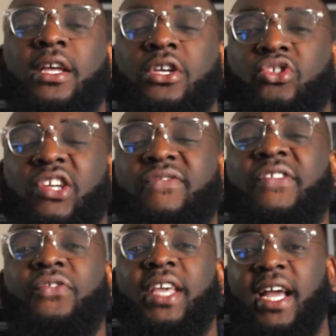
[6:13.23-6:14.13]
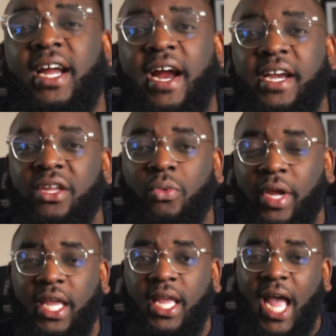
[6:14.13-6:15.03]
So even if you get carried
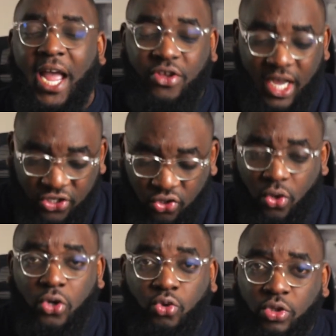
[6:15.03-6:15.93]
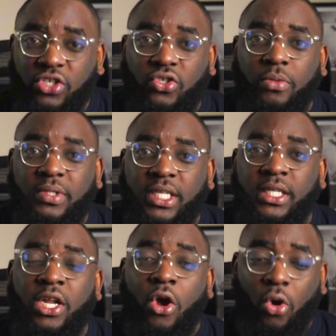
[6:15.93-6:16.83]
away and you are stuck doing
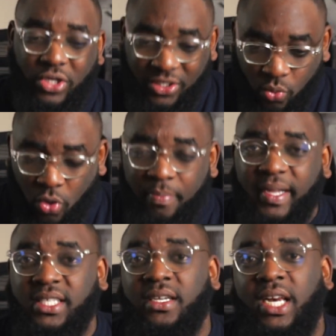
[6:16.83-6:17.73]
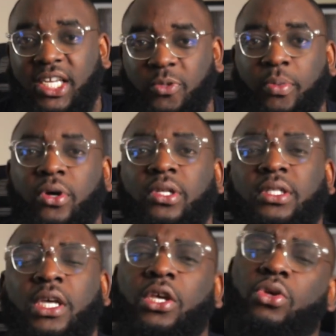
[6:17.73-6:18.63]
something or in one particular sport,
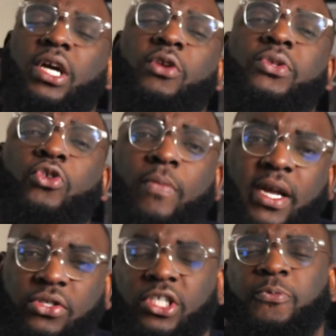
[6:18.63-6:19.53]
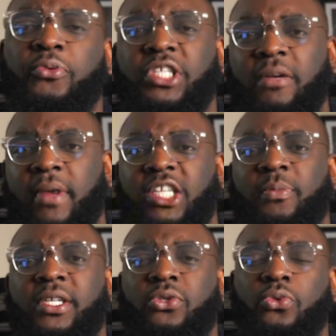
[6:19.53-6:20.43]
you can always go back to these project
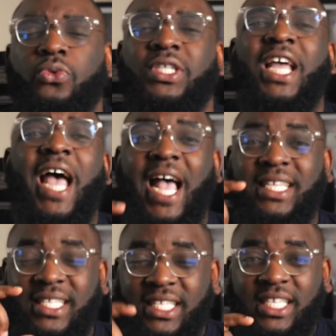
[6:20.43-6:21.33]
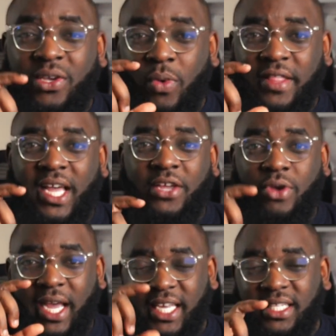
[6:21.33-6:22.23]
management tools and see whether you
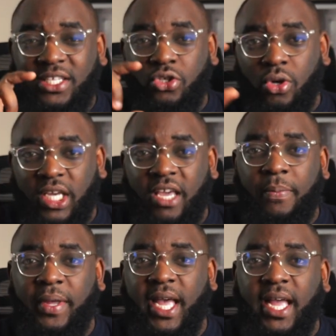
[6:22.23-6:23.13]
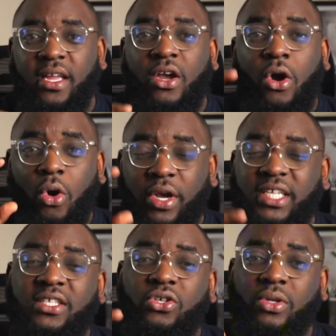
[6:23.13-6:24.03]
are hitting your KPI or
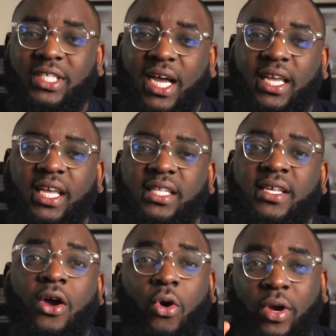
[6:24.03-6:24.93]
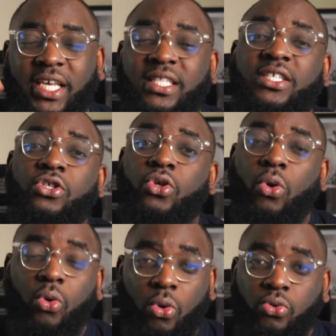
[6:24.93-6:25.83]
hitting your target or hitting your
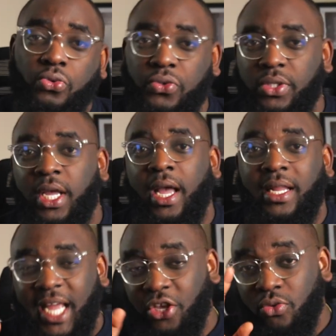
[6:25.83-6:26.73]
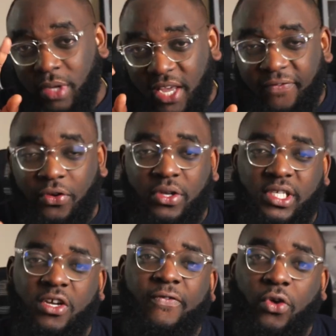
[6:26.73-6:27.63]
goals that you give for
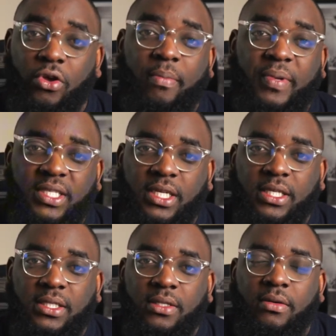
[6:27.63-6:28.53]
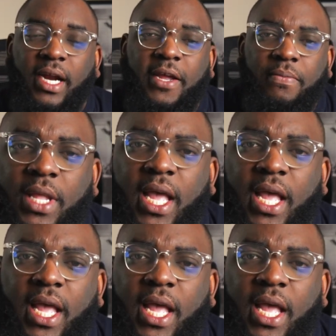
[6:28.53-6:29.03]
yourself or your business, right?